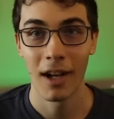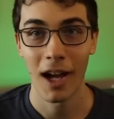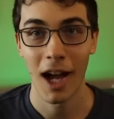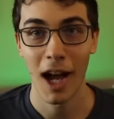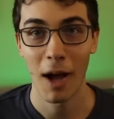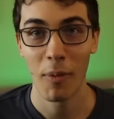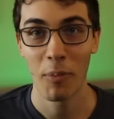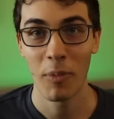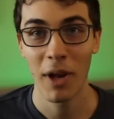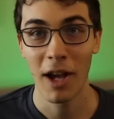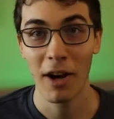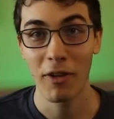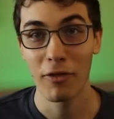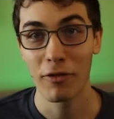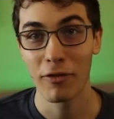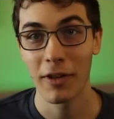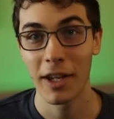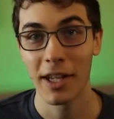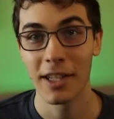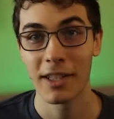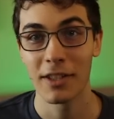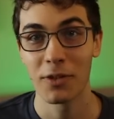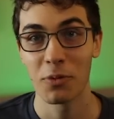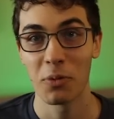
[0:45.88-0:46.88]
I'm now
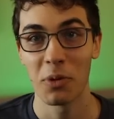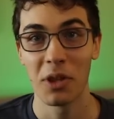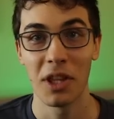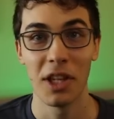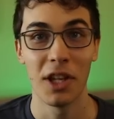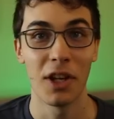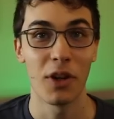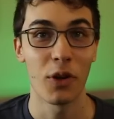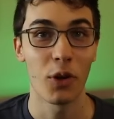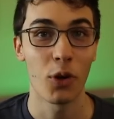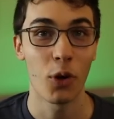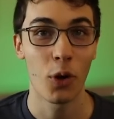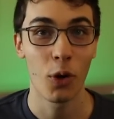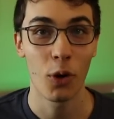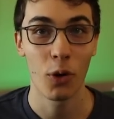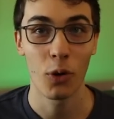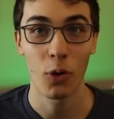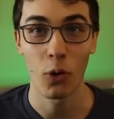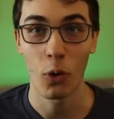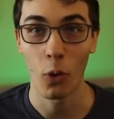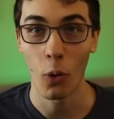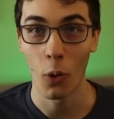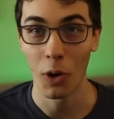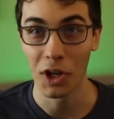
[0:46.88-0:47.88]
faced with the
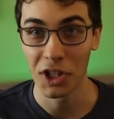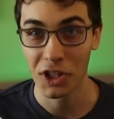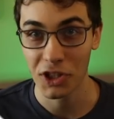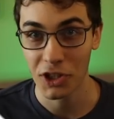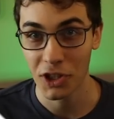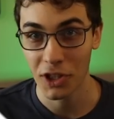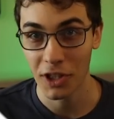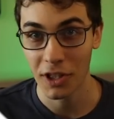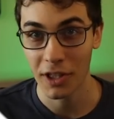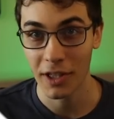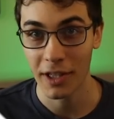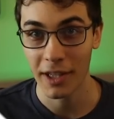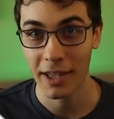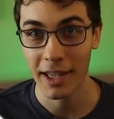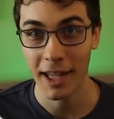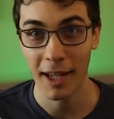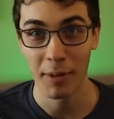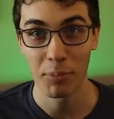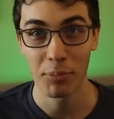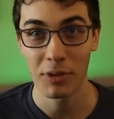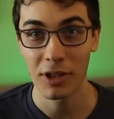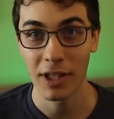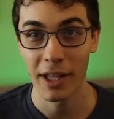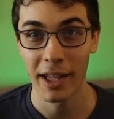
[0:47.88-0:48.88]
eternal question
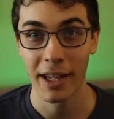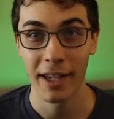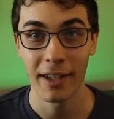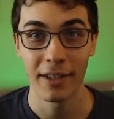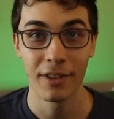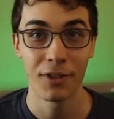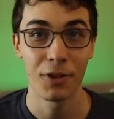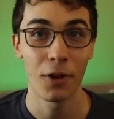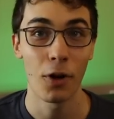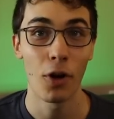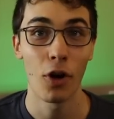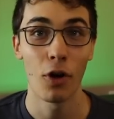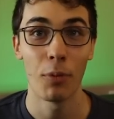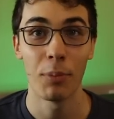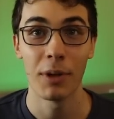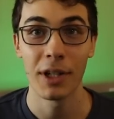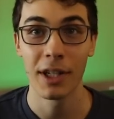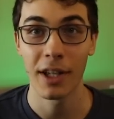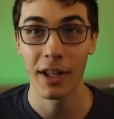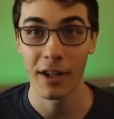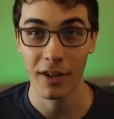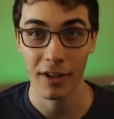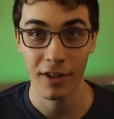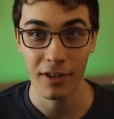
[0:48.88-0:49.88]
that plagues all
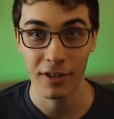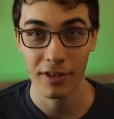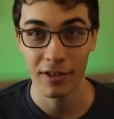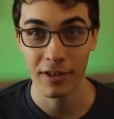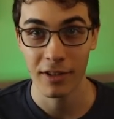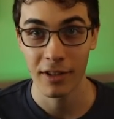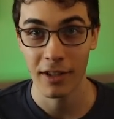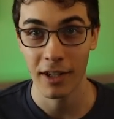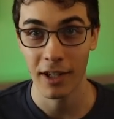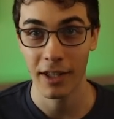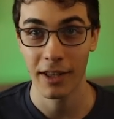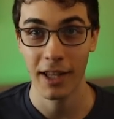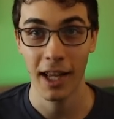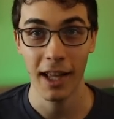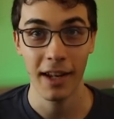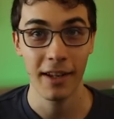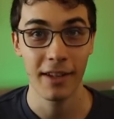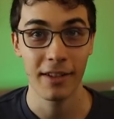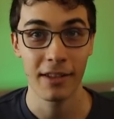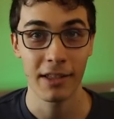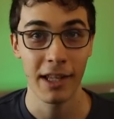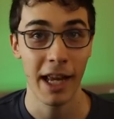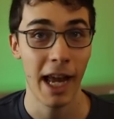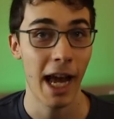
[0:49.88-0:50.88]
beginners, and that
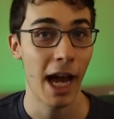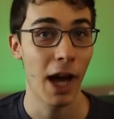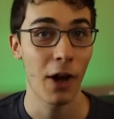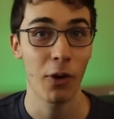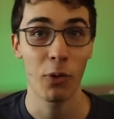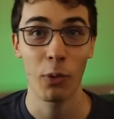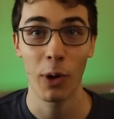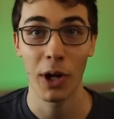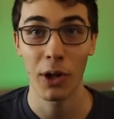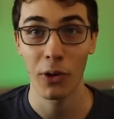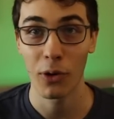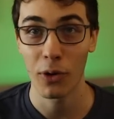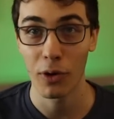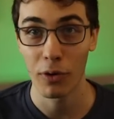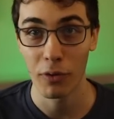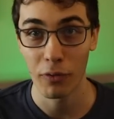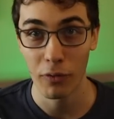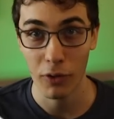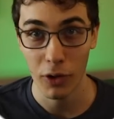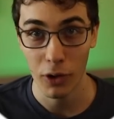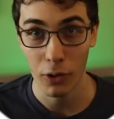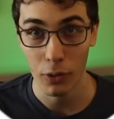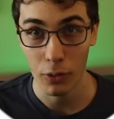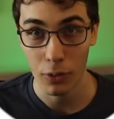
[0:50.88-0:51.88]
is how do I learn
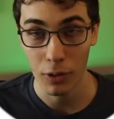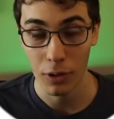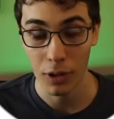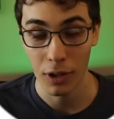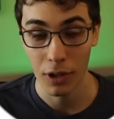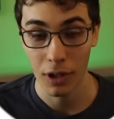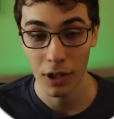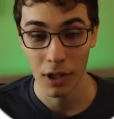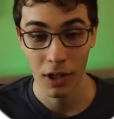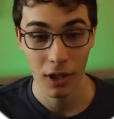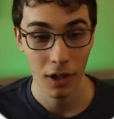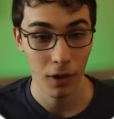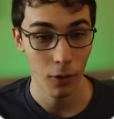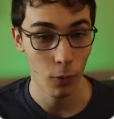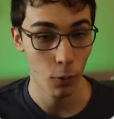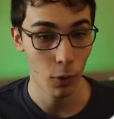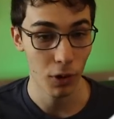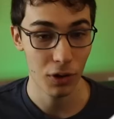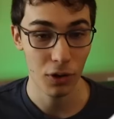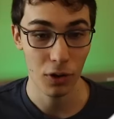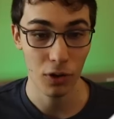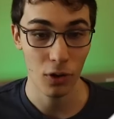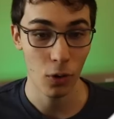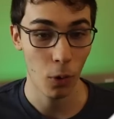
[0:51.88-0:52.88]
Vue?
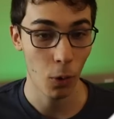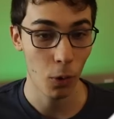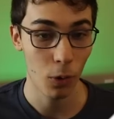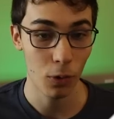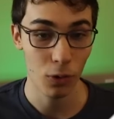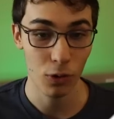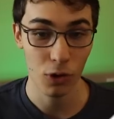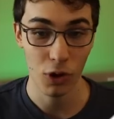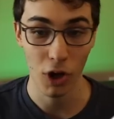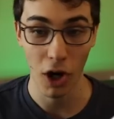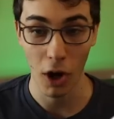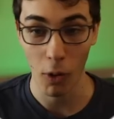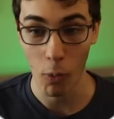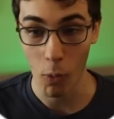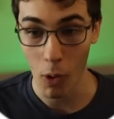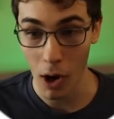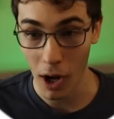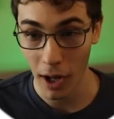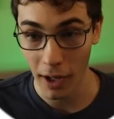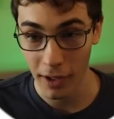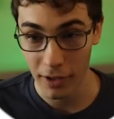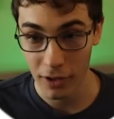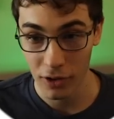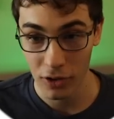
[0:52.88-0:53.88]
What tutorials should I
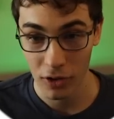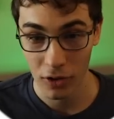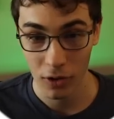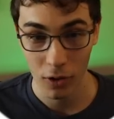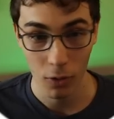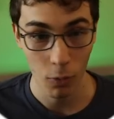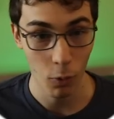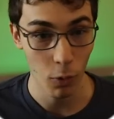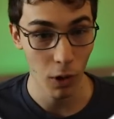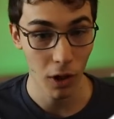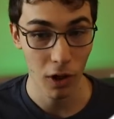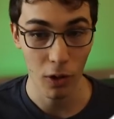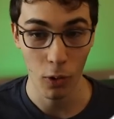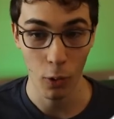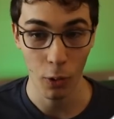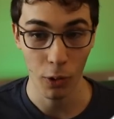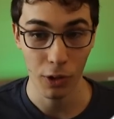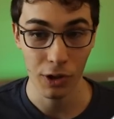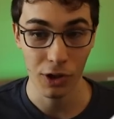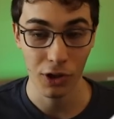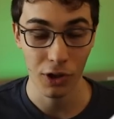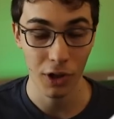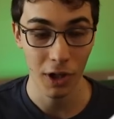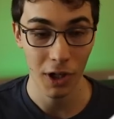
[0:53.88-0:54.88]
watch? What
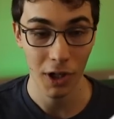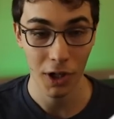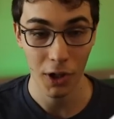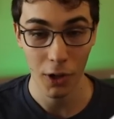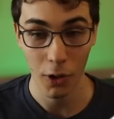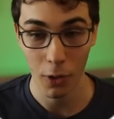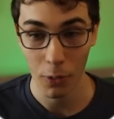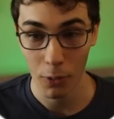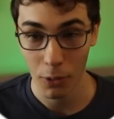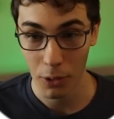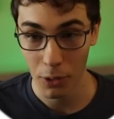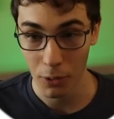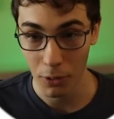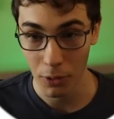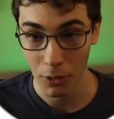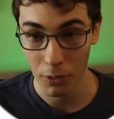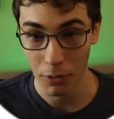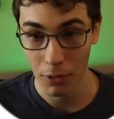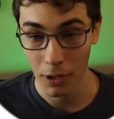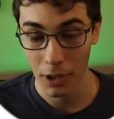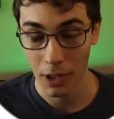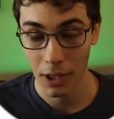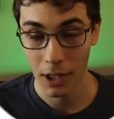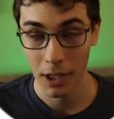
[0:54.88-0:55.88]
course should I go through?
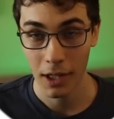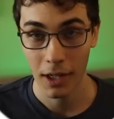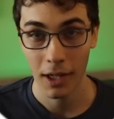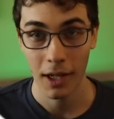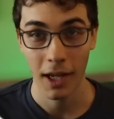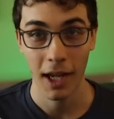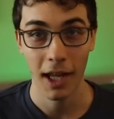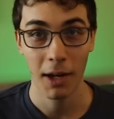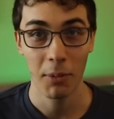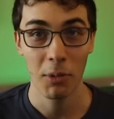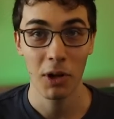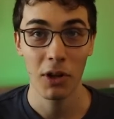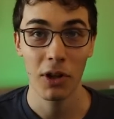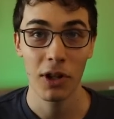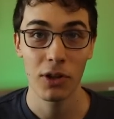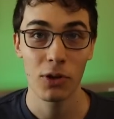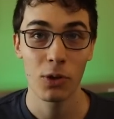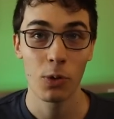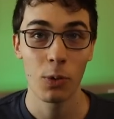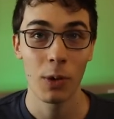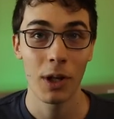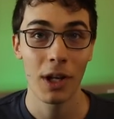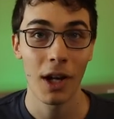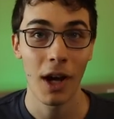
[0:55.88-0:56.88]
And I'm gonna let
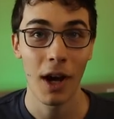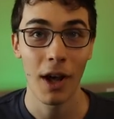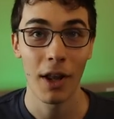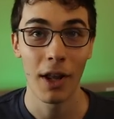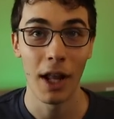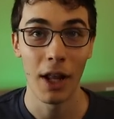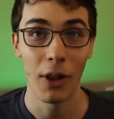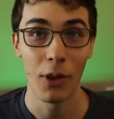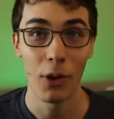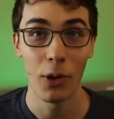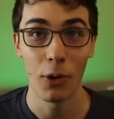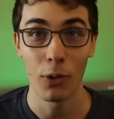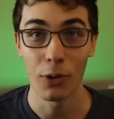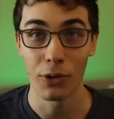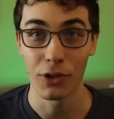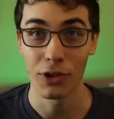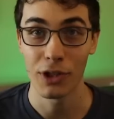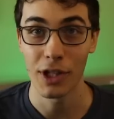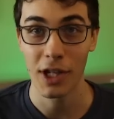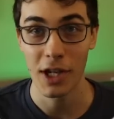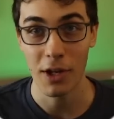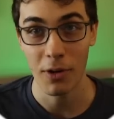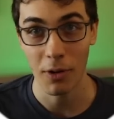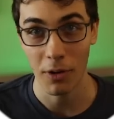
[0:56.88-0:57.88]
you in on a little
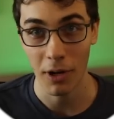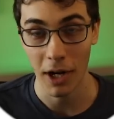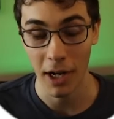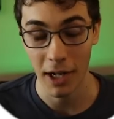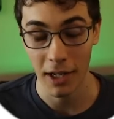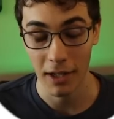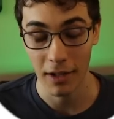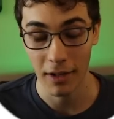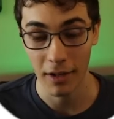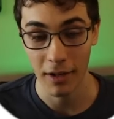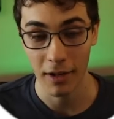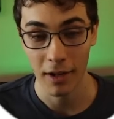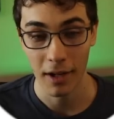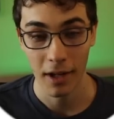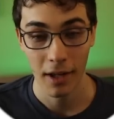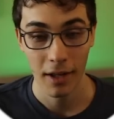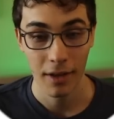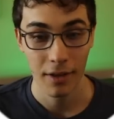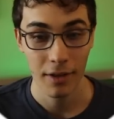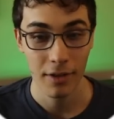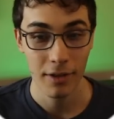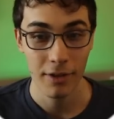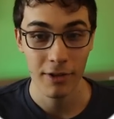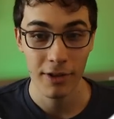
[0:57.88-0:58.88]
secret right here
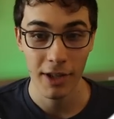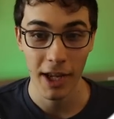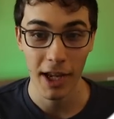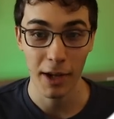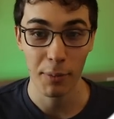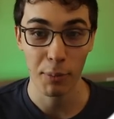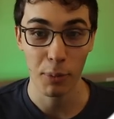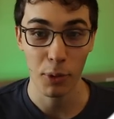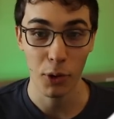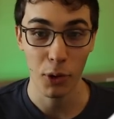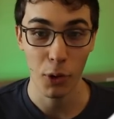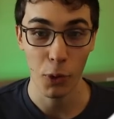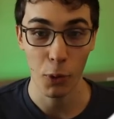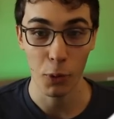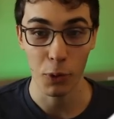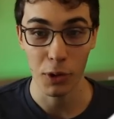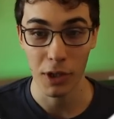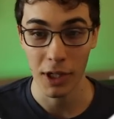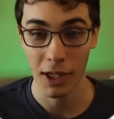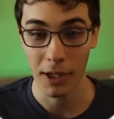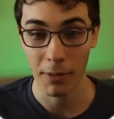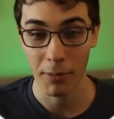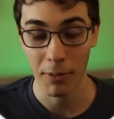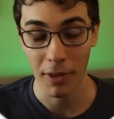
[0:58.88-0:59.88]
this is a pro
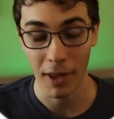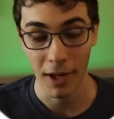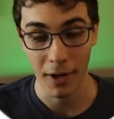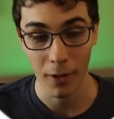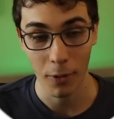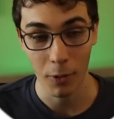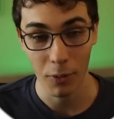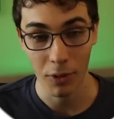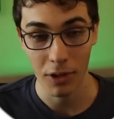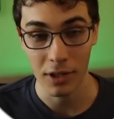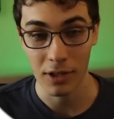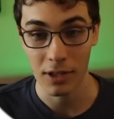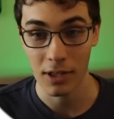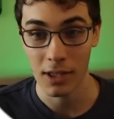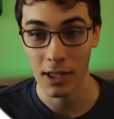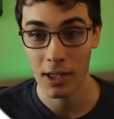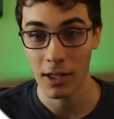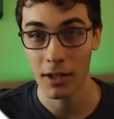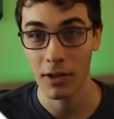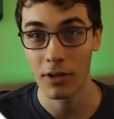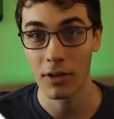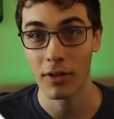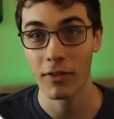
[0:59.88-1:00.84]
tip that only senior